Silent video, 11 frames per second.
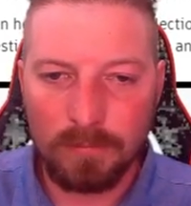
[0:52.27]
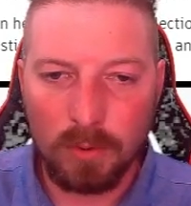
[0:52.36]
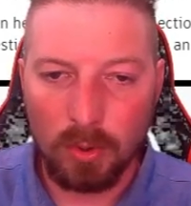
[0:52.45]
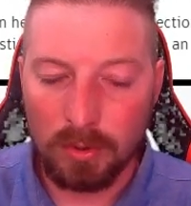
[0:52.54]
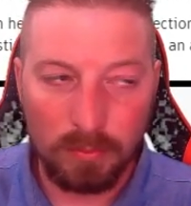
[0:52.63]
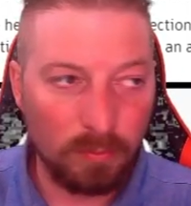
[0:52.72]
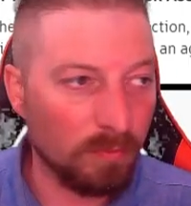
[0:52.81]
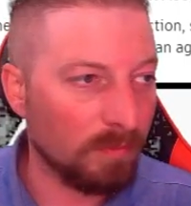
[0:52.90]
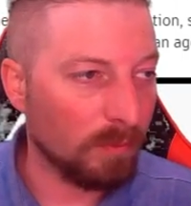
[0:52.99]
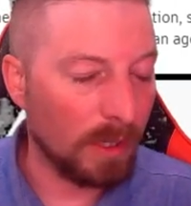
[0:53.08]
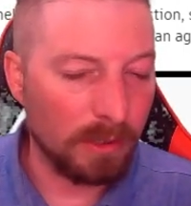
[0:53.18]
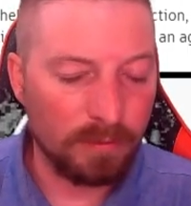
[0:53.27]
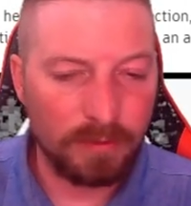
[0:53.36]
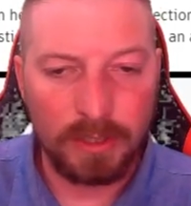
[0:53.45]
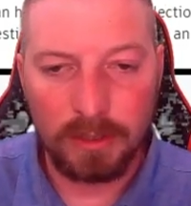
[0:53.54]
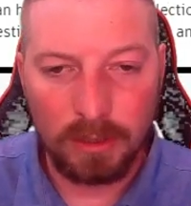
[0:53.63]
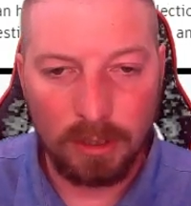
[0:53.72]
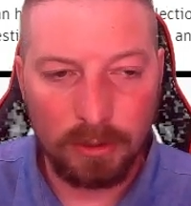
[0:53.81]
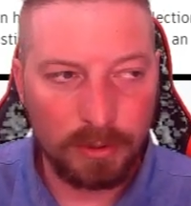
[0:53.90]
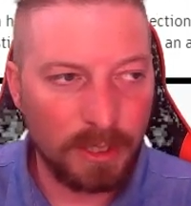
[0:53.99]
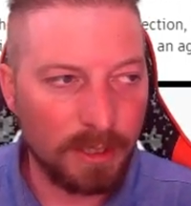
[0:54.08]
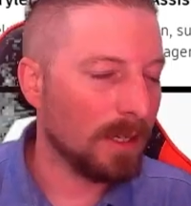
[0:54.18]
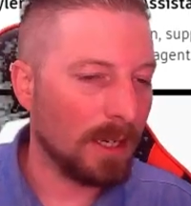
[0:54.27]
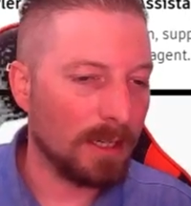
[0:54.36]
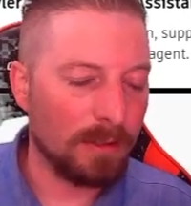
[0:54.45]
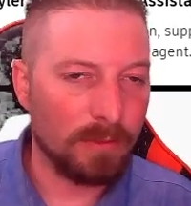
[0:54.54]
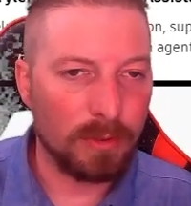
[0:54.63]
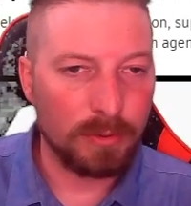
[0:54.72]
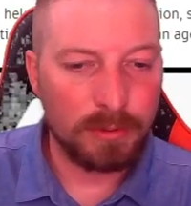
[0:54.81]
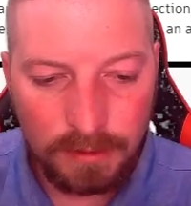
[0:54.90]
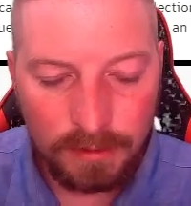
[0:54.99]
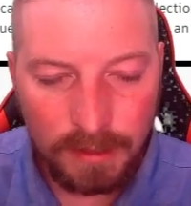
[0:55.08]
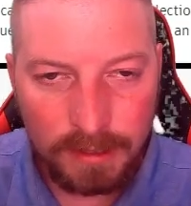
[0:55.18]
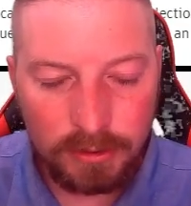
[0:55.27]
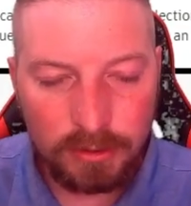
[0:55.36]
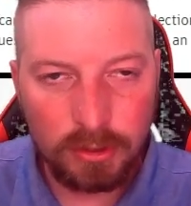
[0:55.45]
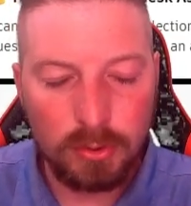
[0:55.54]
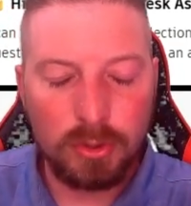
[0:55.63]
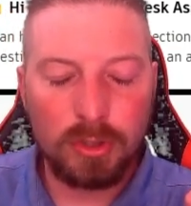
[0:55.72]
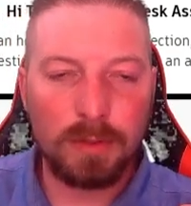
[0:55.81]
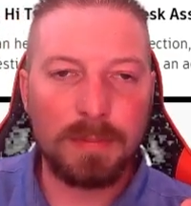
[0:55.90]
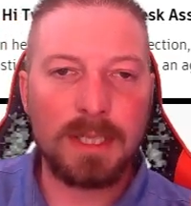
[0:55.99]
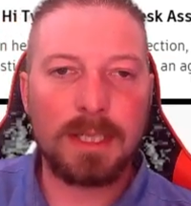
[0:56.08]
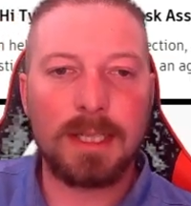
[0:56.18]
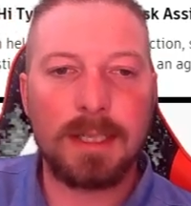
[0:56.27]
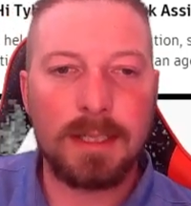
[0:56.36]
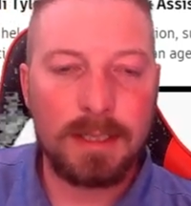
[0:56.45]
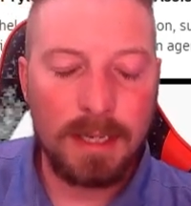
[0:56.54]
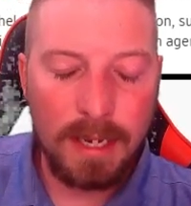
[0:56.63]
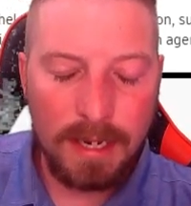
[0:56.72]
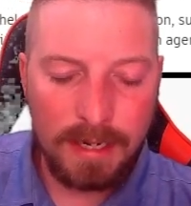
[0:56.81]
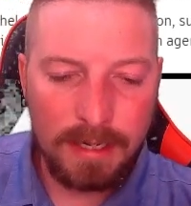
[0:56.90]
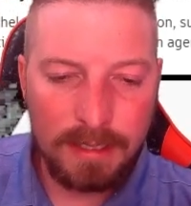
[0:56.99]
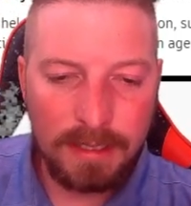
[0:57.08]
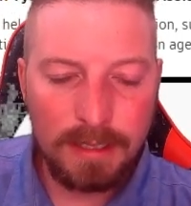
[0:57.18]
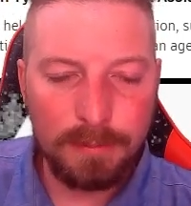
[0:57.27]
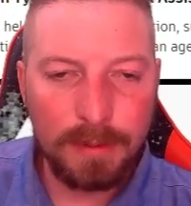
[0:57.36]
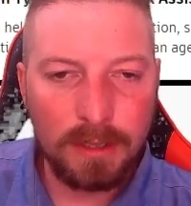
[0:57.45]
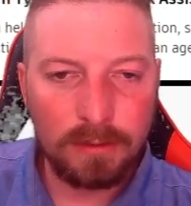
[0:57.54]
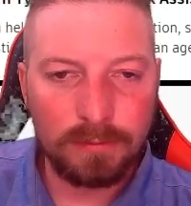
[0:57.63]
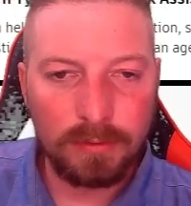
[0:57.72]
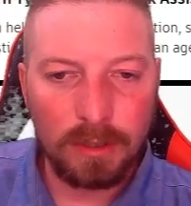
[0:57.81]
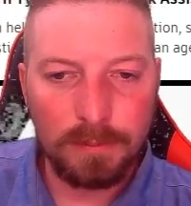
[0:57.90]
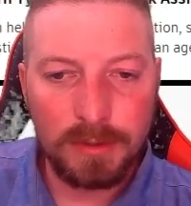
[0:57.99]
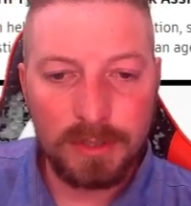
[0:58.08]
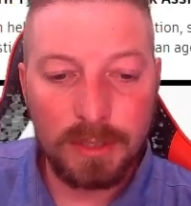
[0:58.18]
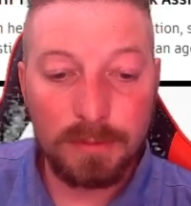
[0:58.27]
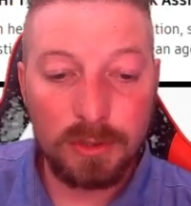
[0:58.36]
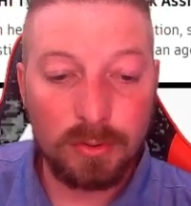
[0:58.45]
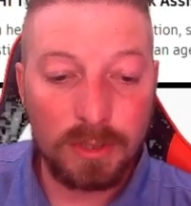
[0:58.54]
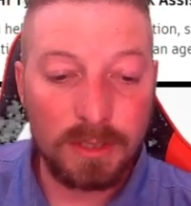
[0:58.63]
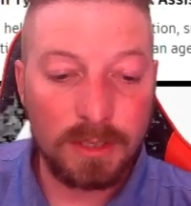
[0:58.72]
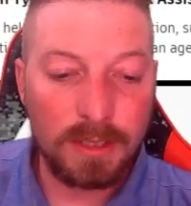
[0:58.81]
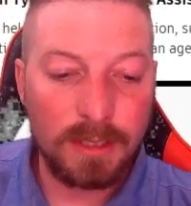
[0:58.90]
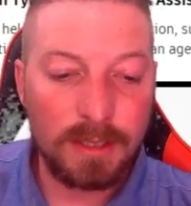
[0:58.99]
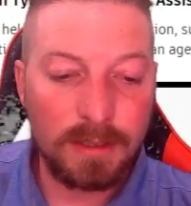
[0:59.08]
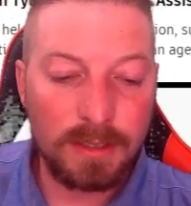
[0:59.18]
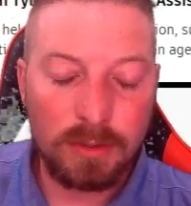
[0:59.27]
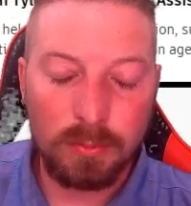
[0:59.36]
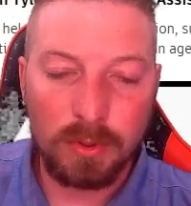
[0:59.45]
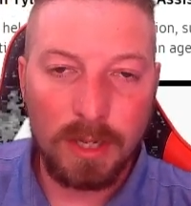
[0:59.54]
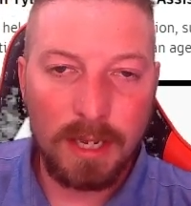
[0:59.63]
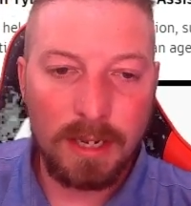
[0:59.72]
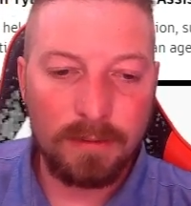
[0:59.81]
or regular vanilla AutoCAD, any of those. Next, you should be getting an email from Symmetry, and this will have